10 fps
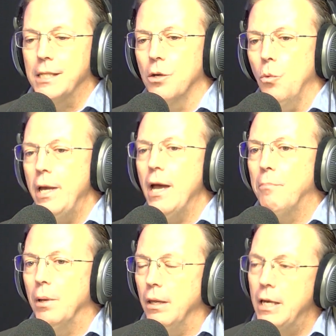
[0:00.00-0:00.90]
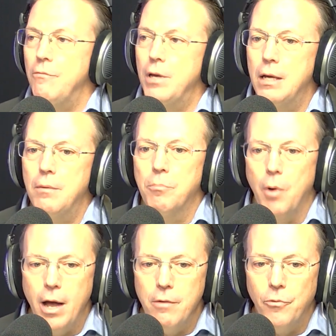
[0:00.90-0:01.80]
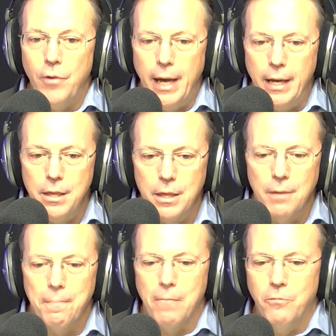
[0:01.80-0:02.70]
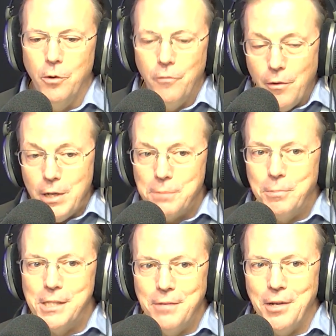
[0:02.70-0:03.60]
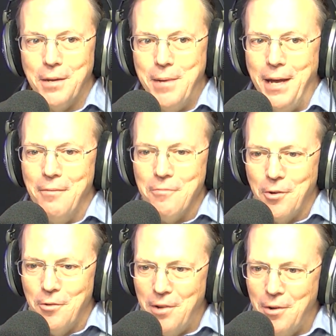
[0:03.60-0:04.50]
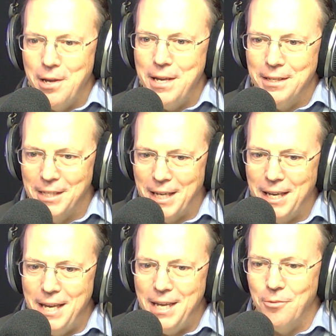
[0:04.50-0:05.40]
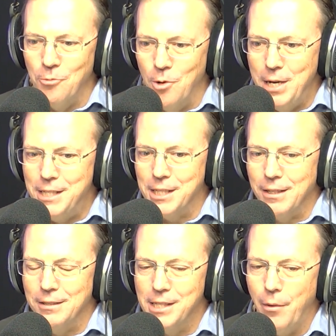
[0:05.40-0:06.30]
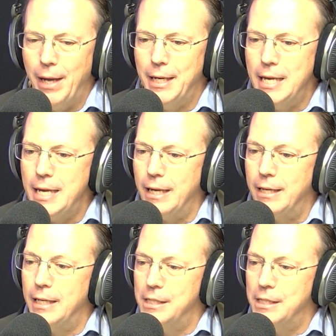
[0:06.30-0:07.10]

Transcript: So we are believing by faith for a very specific amount, for a very key reason. So our need